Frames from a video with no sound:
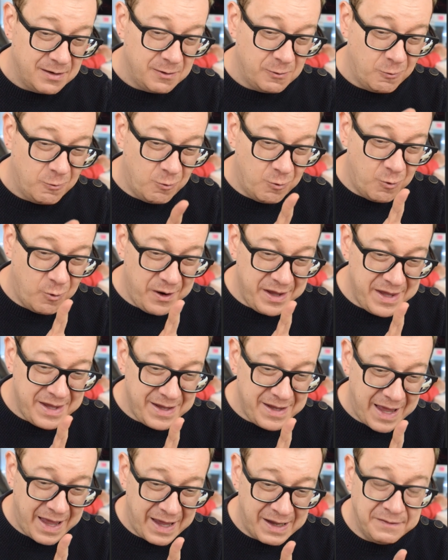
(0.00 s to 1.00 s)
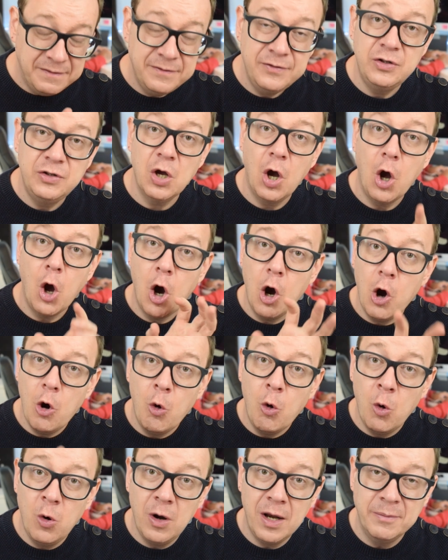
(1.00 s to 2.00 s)
we have the
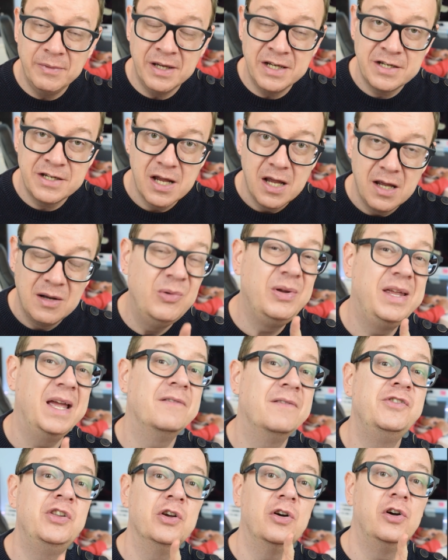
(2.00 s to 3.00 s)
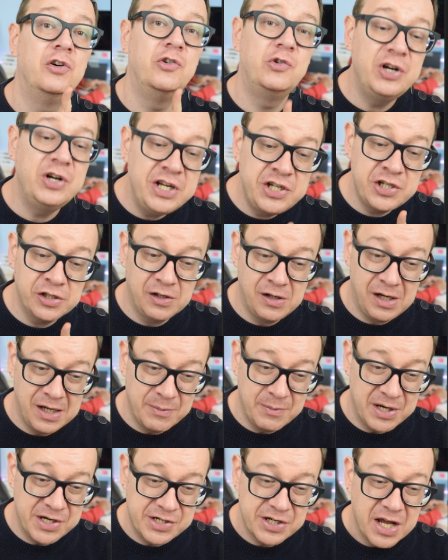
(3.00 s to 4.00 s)
whole image. We have the original
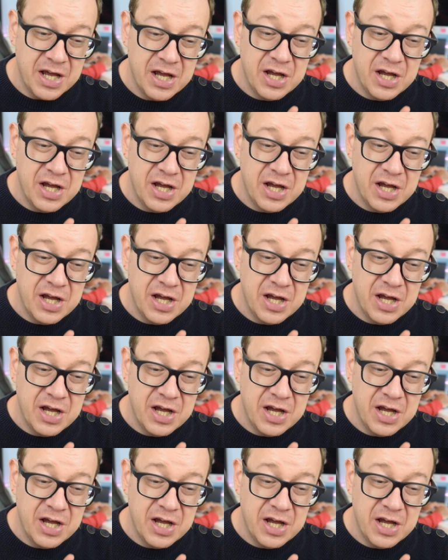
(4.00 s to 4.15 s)
image.